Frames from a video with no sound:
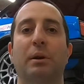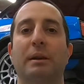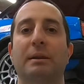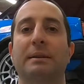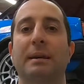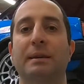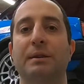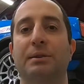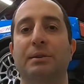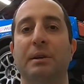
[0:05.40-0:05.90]

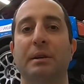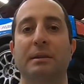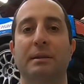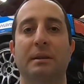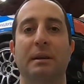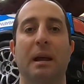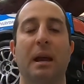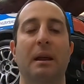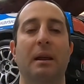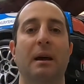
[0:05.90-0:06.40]
Accessories
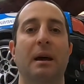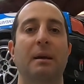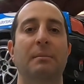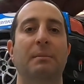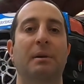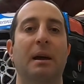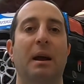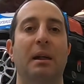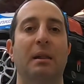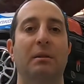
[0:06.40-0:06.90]
in Anaheim,
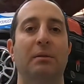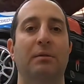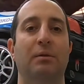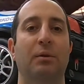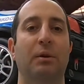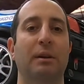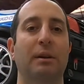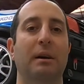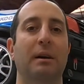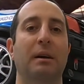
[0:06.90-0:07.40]

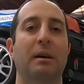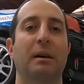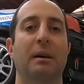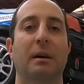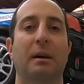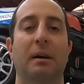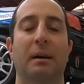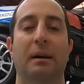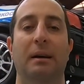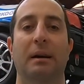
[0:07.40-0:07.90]
California.
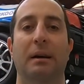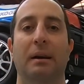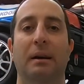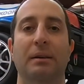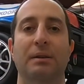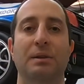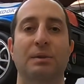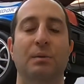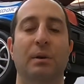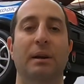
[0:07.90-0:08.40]

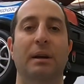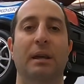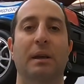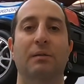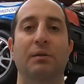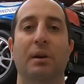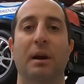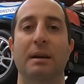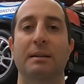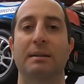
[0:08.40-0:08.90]
Just want to give
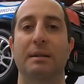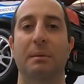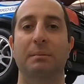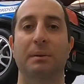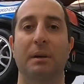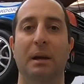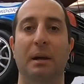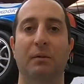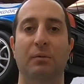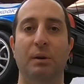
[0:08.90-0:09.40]
you guys an
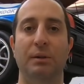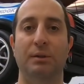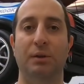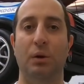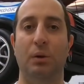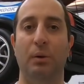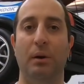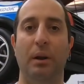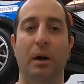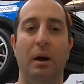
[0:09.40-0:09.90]
update of what's
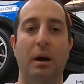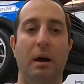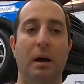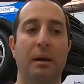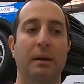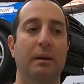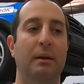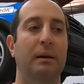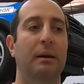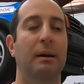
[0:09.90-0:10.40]
going
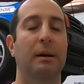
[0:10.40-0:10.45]
on.